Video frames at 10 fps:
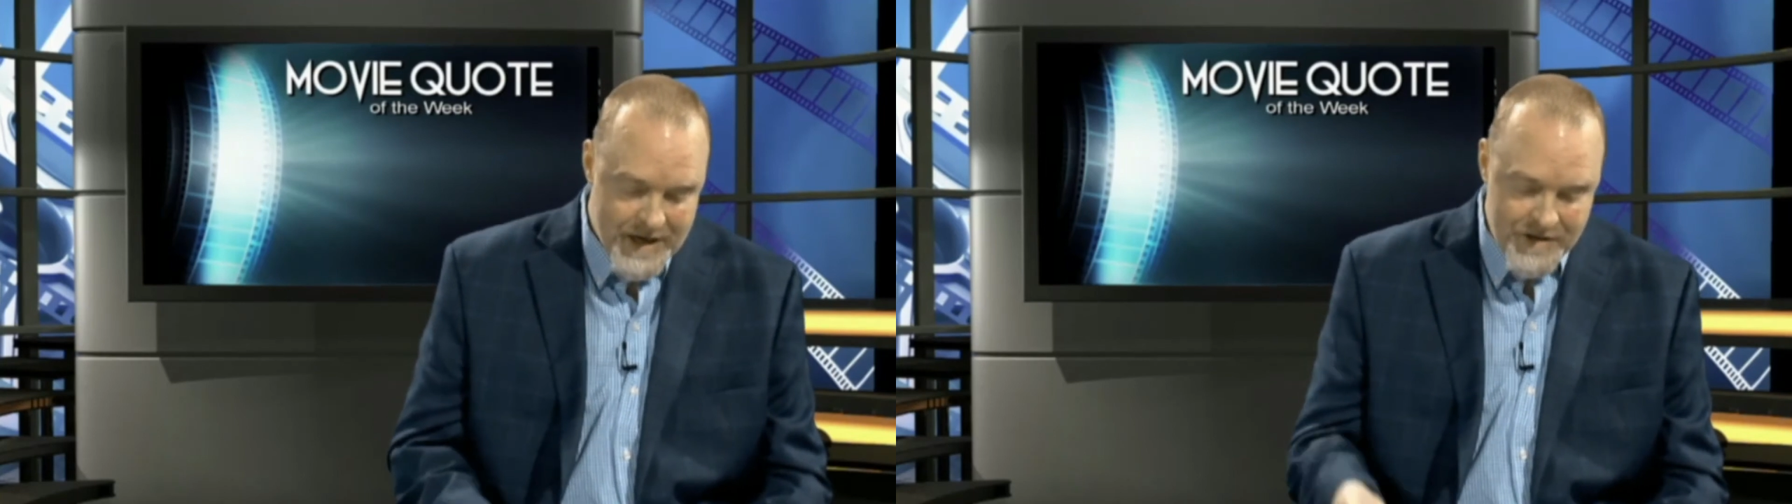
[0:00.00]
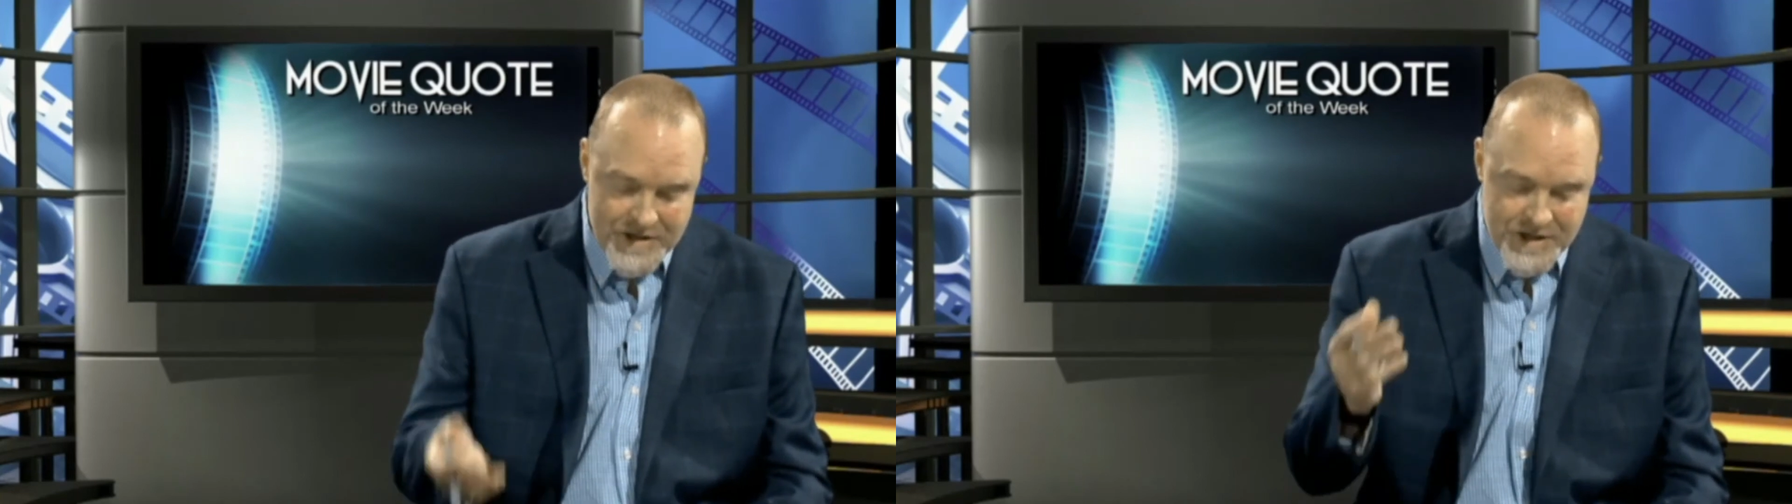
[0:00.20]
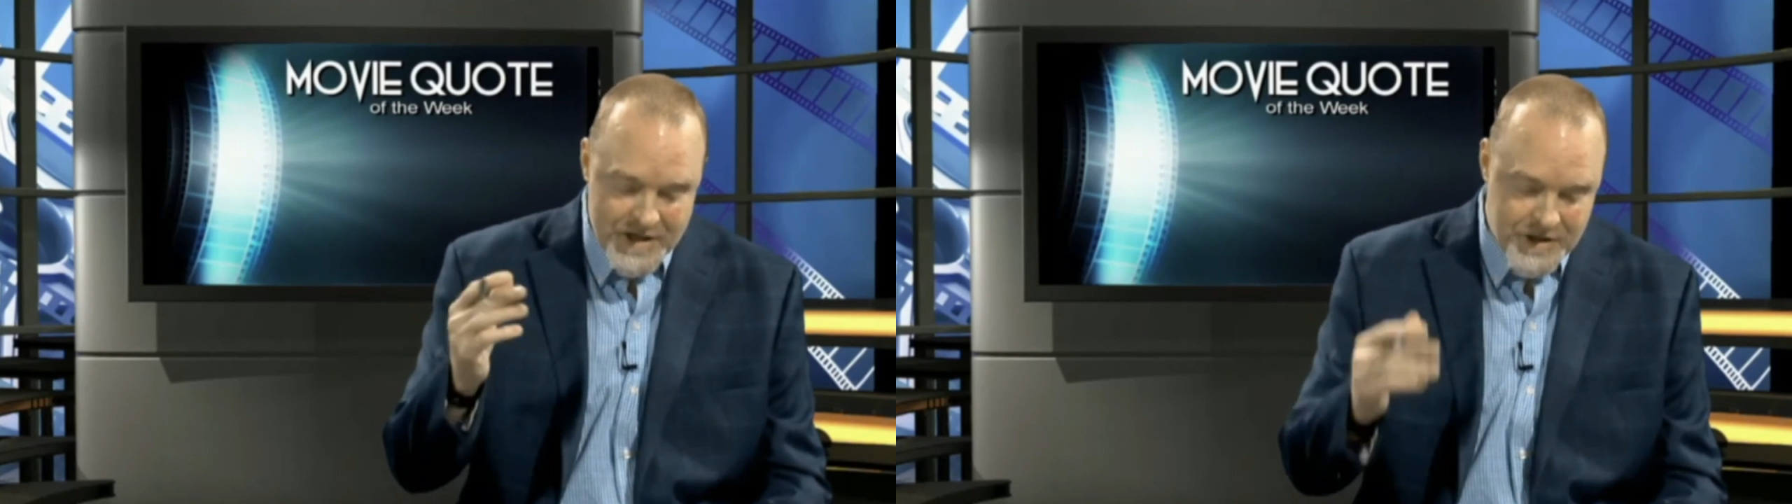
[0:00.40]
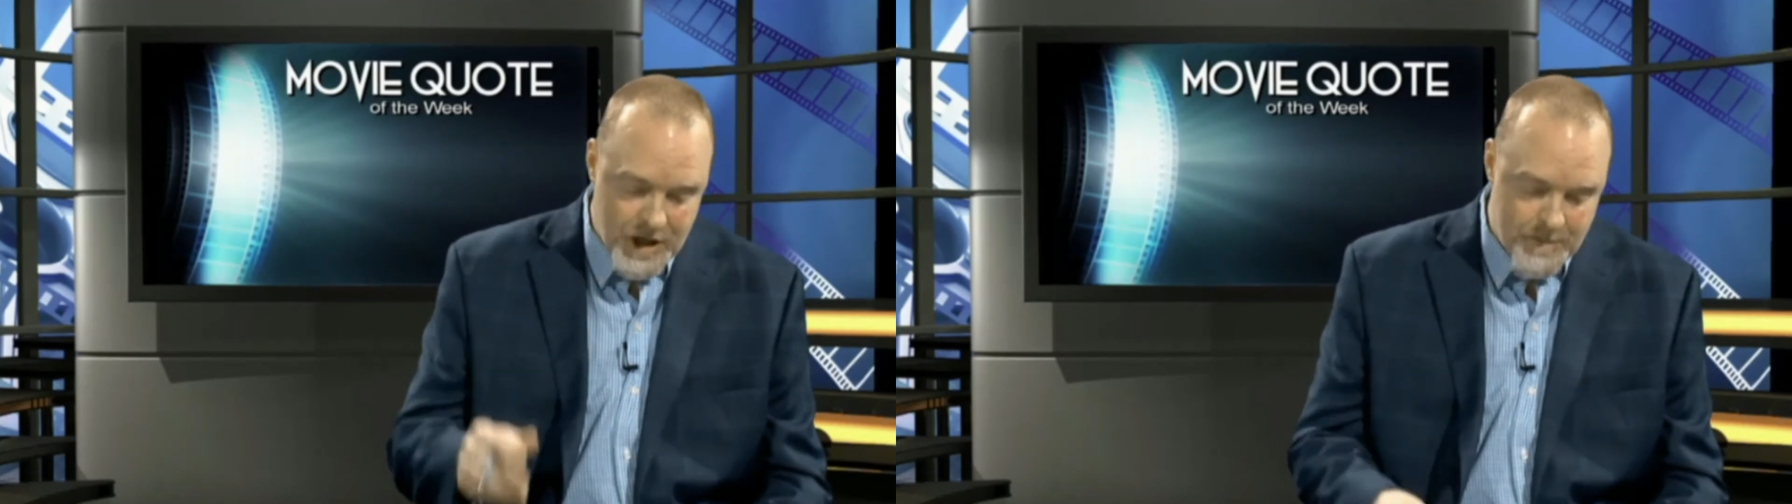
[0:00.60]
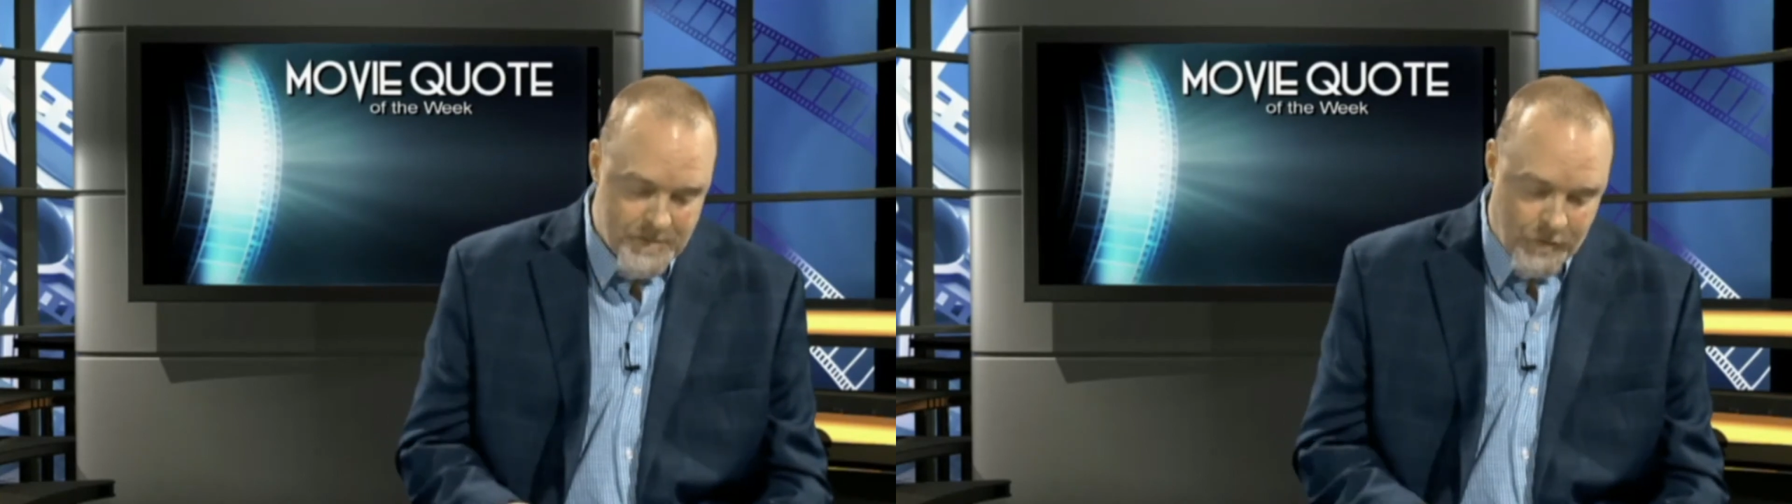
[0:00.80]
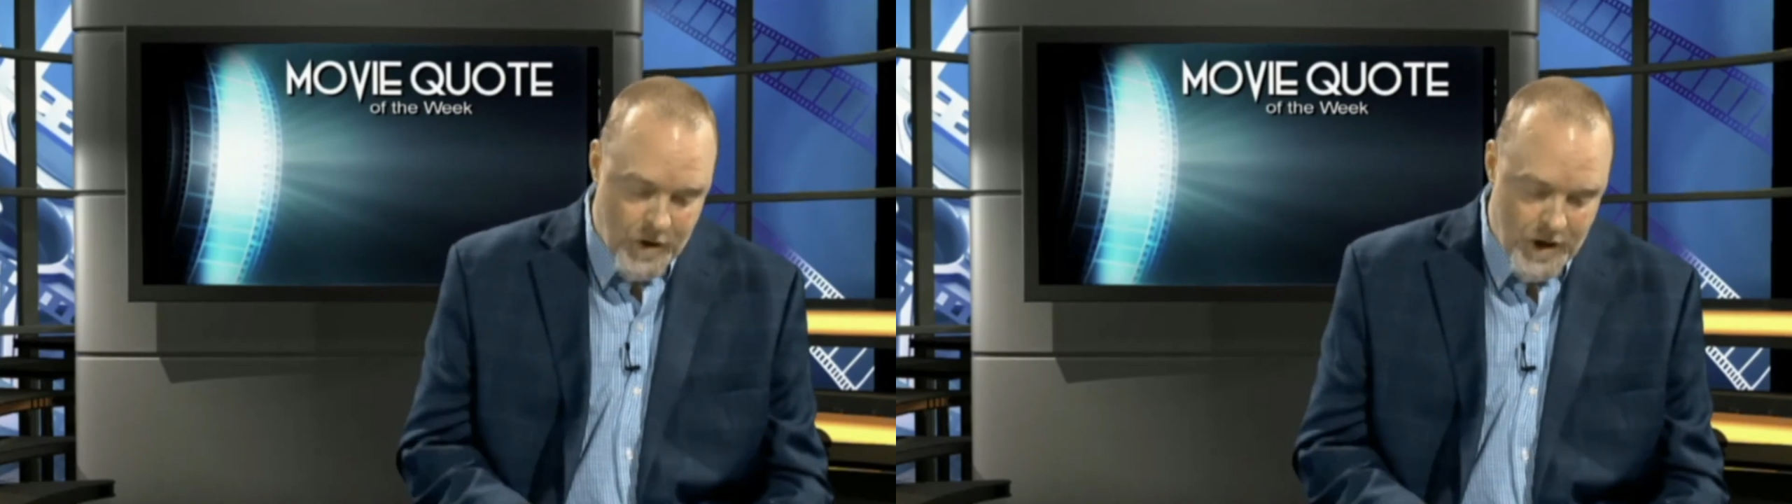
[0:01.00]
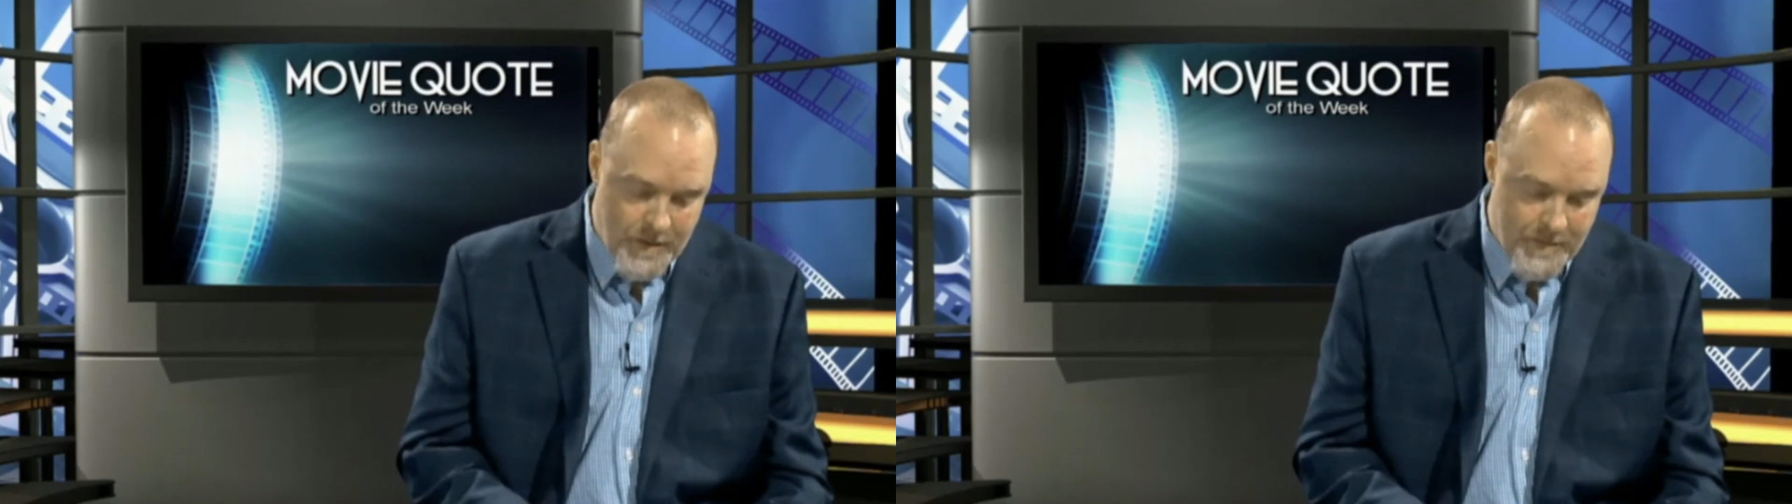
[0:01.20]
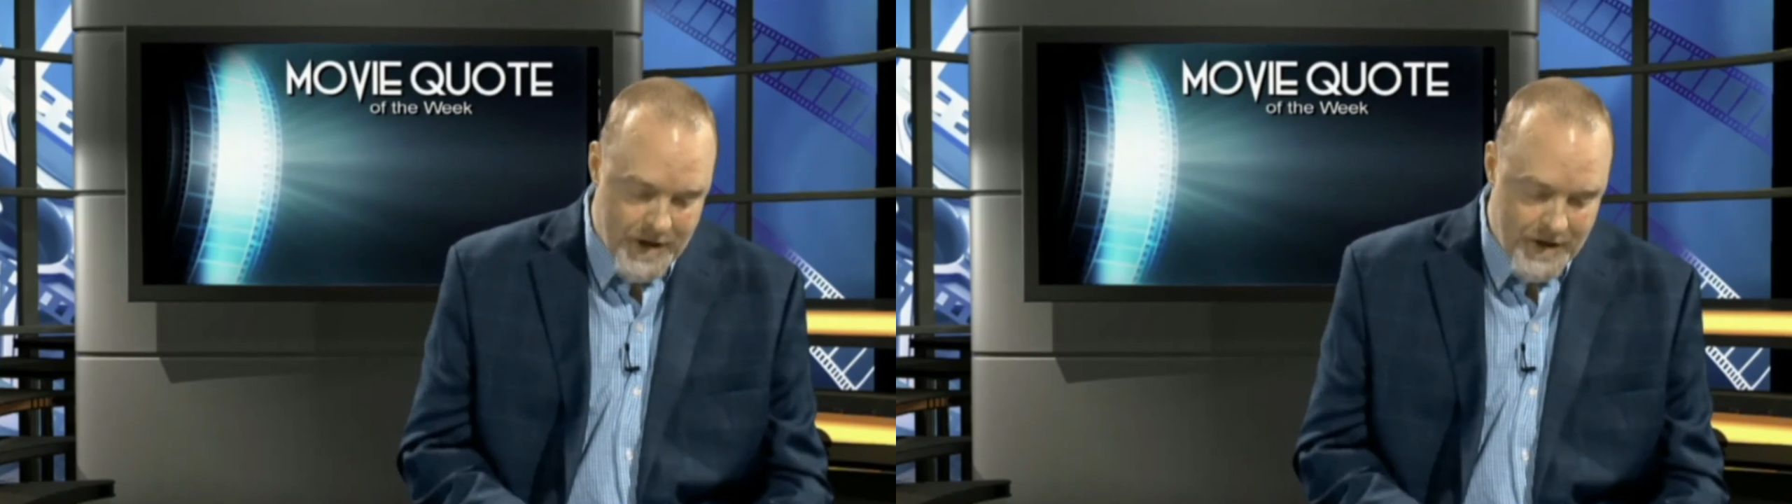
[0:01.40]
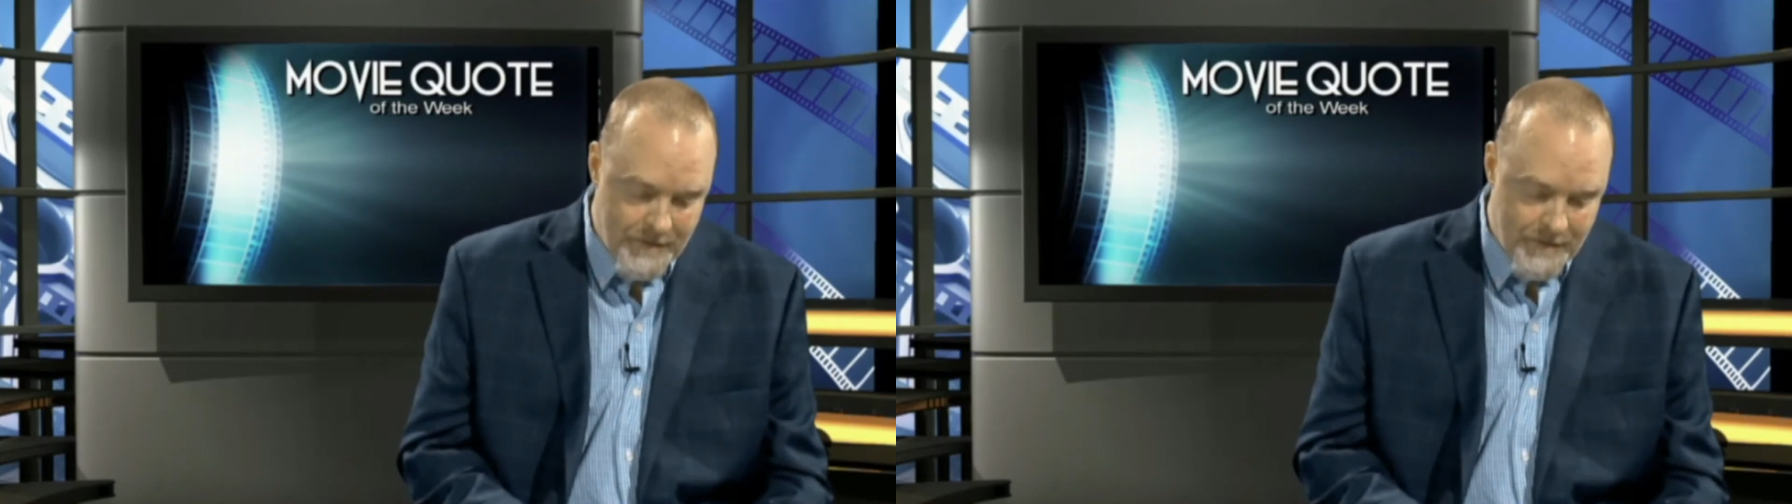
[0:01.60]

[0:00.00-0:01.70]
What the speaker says: And this does come from